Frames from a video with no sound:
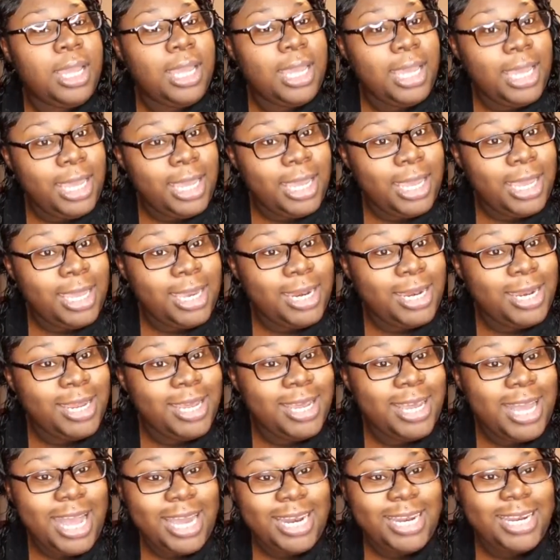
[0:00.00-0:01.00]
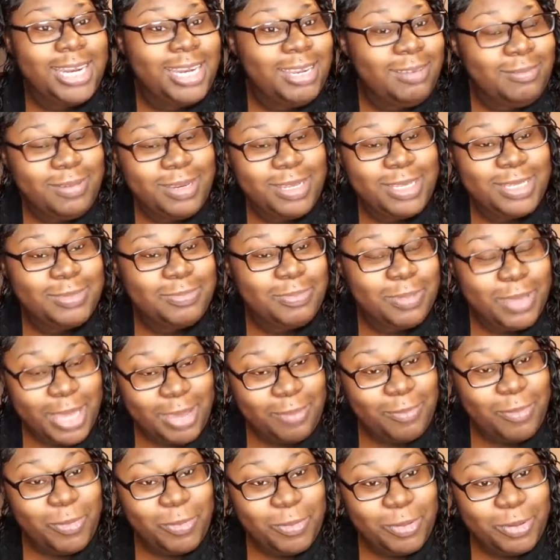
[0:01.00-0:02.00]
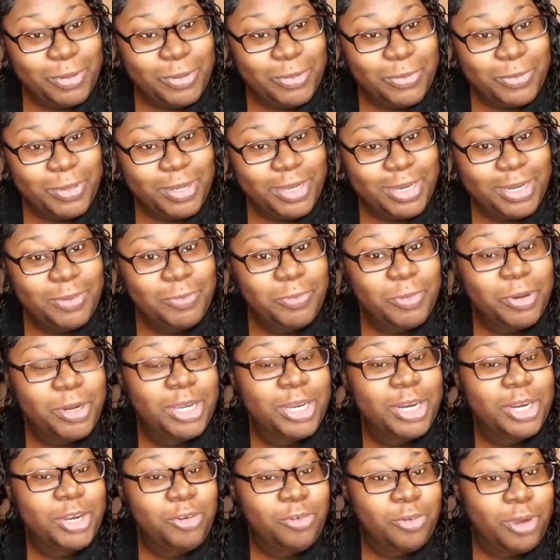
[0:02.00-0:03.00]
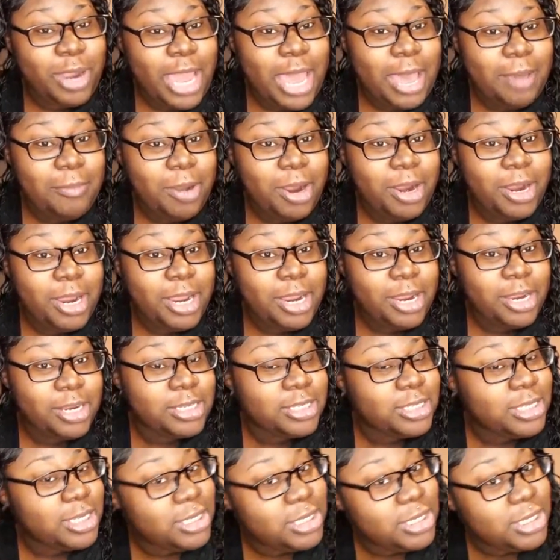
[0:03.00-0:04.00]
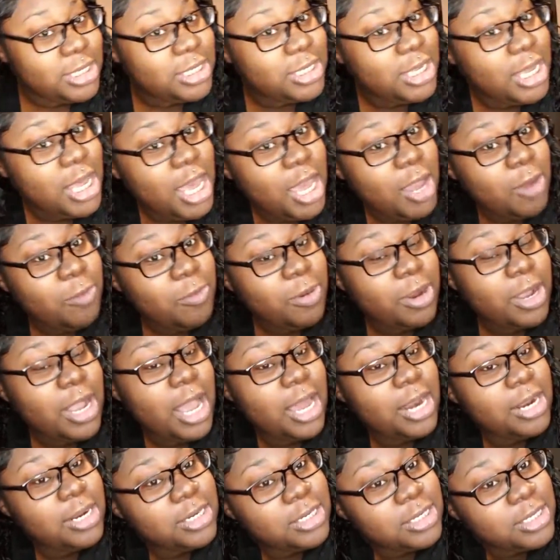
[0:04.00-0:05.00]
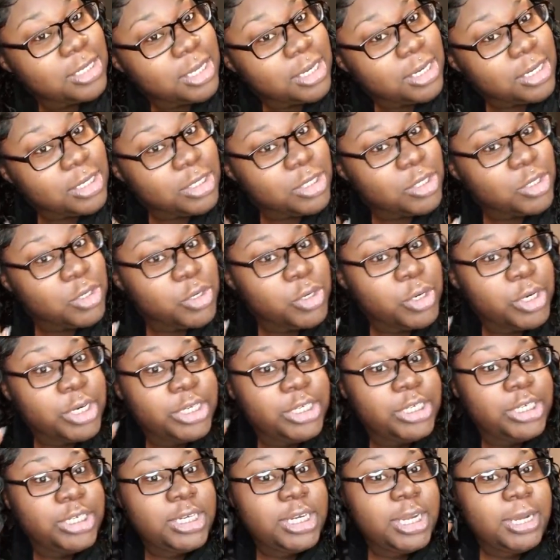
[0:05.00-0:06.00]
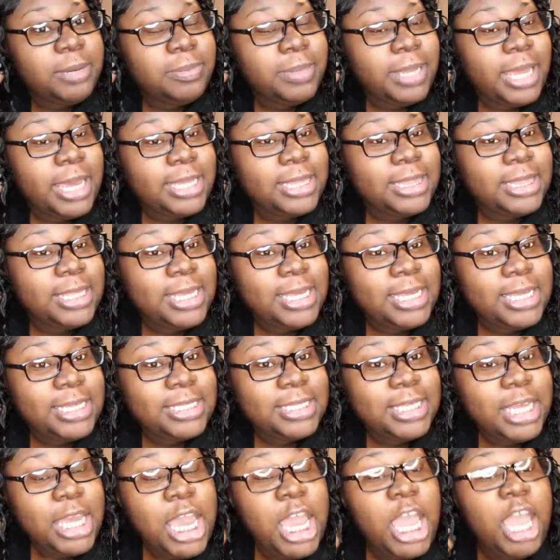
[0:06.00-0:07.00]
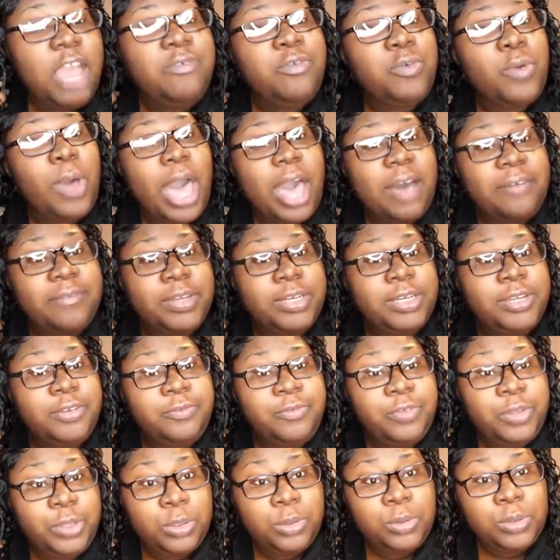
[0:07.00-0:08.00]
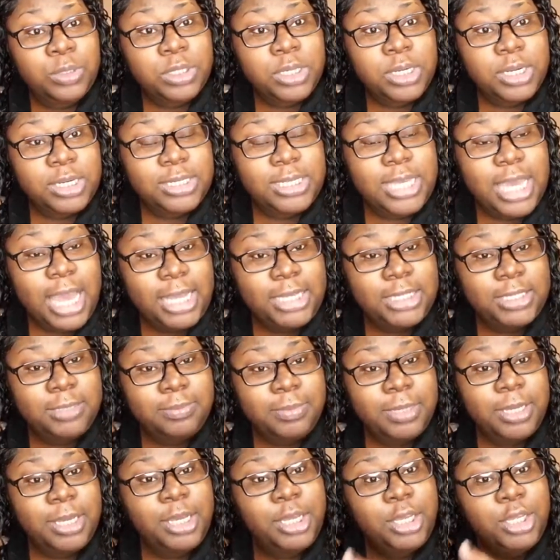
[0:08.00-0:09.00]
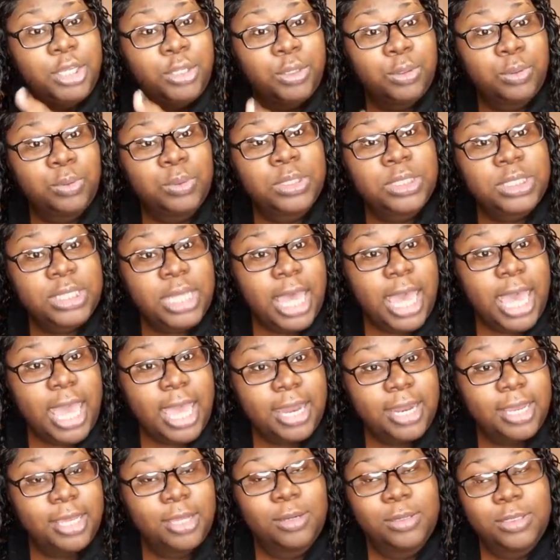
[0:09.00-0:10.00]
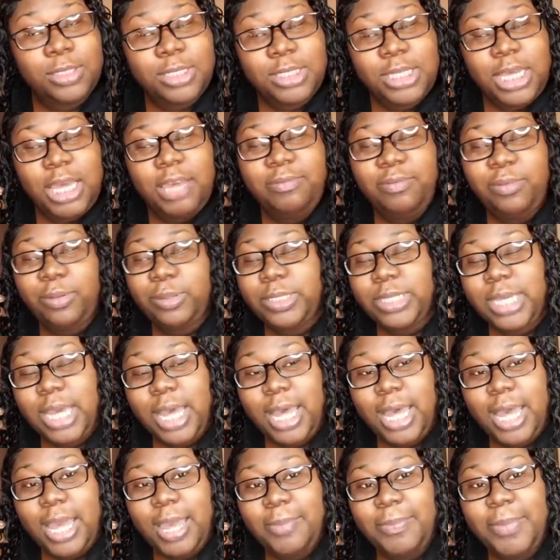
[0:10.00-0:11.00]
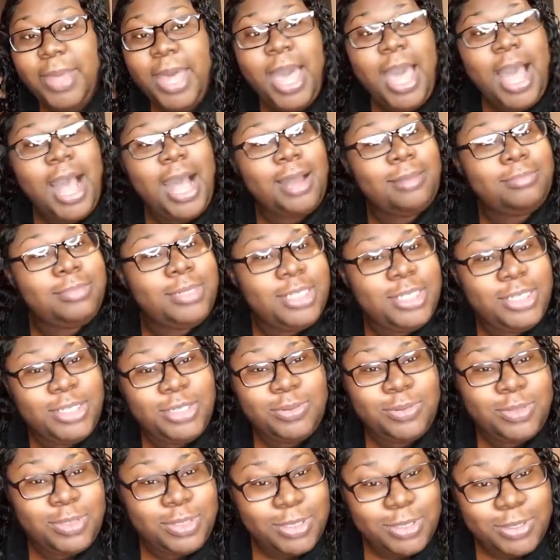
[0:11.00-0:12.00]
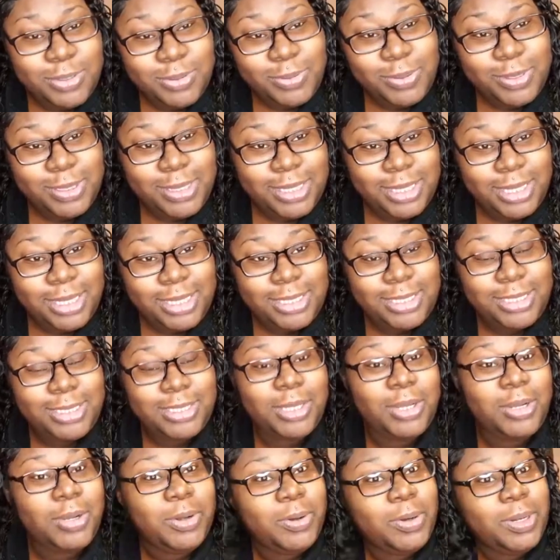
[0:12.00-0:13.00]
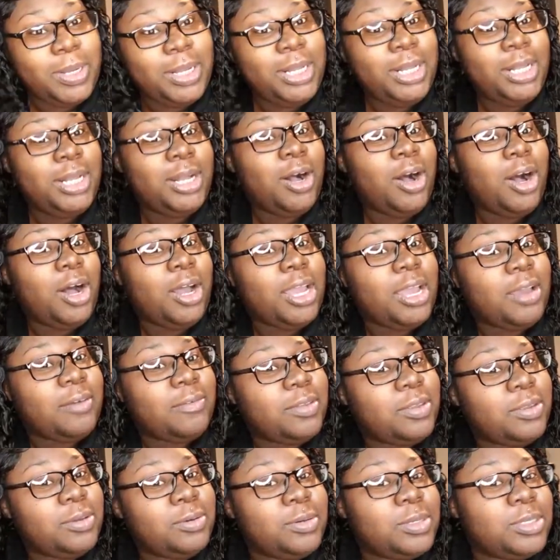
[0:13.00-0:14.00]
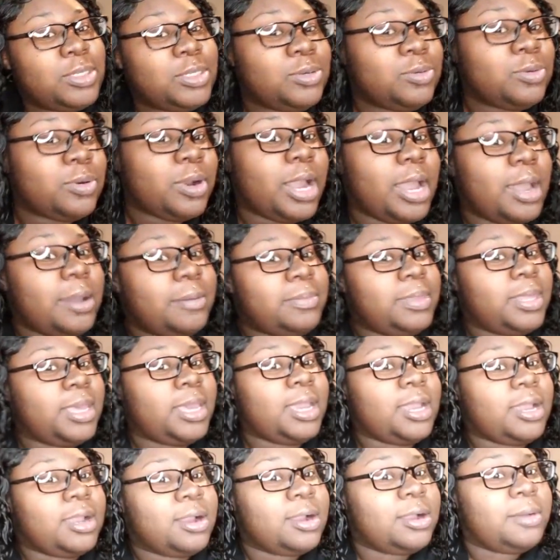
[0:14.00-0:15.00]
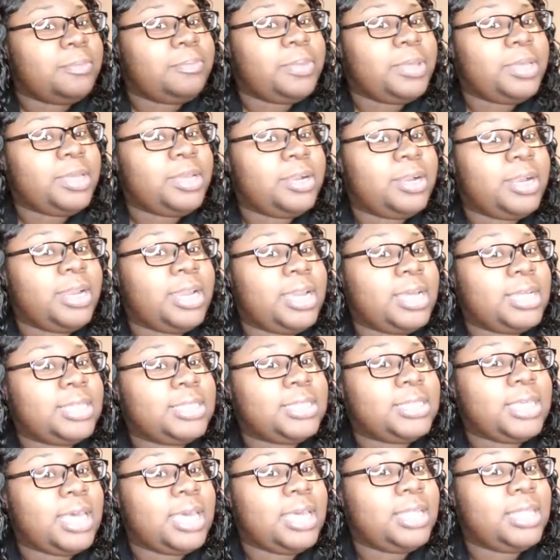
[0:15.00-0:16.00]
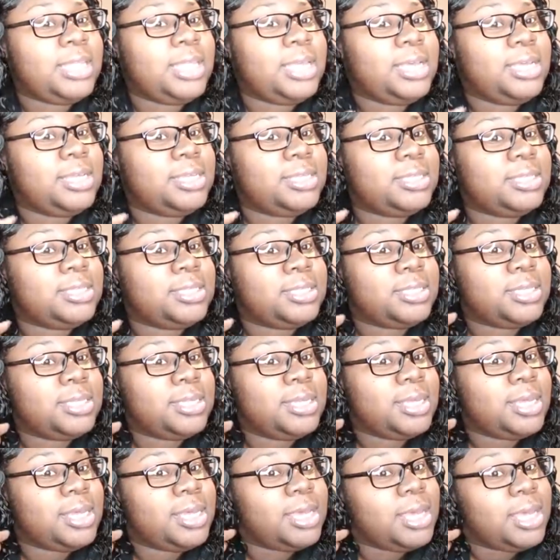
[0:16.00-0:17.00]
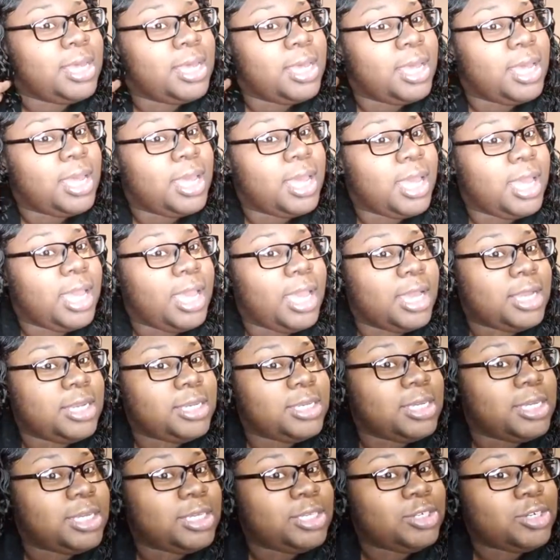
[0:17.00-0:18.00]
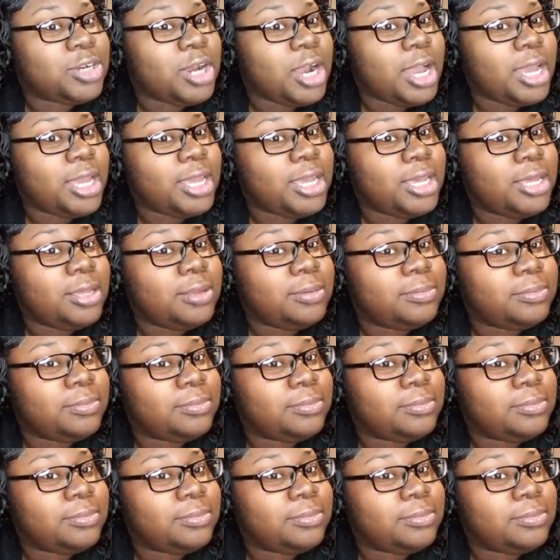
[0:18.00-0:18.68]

And I didn't even explain what we're doing. We're gonna grab our hair extensions and we're kind of just gonna scrunch it up like this. If you have a diffuser attachment, use that. It'll save you time. I'm just used to doing this, so all you have to do is grab the hair up in your hands like this and then dry it.